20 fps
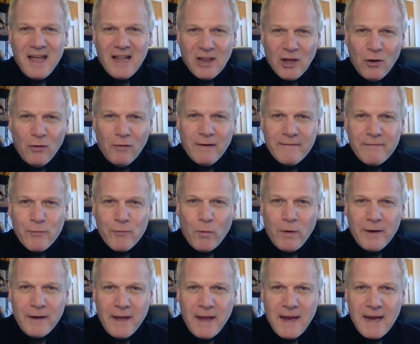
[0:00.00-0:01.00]
Hello,
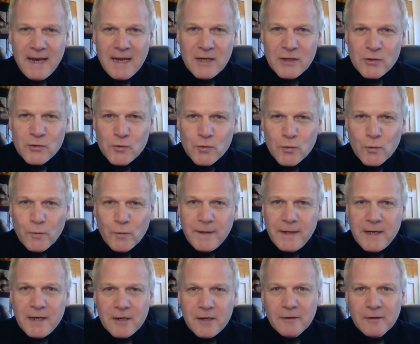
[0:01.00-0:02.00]
everyone. Andrew
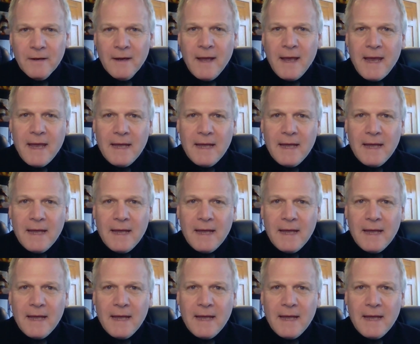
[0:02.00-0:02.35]
here.